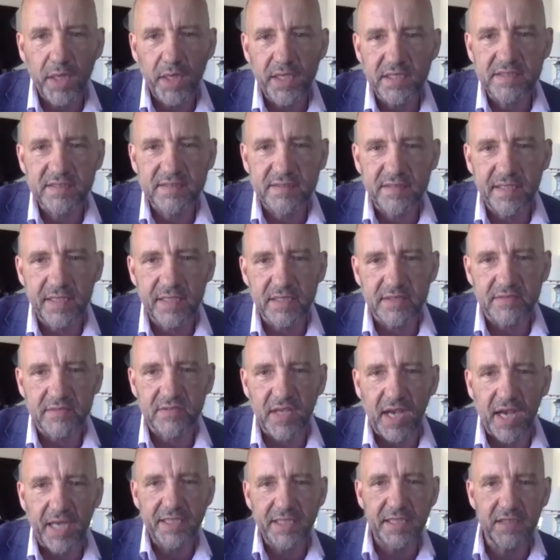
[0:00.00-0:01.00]
is this?
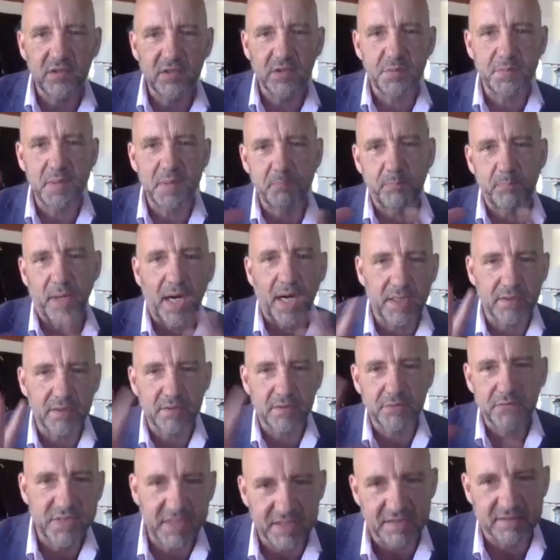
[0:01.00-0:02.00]
I need to be part
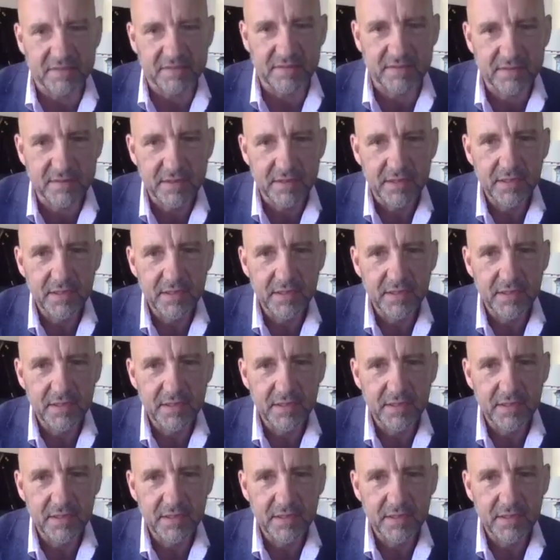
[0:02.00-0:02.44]
of this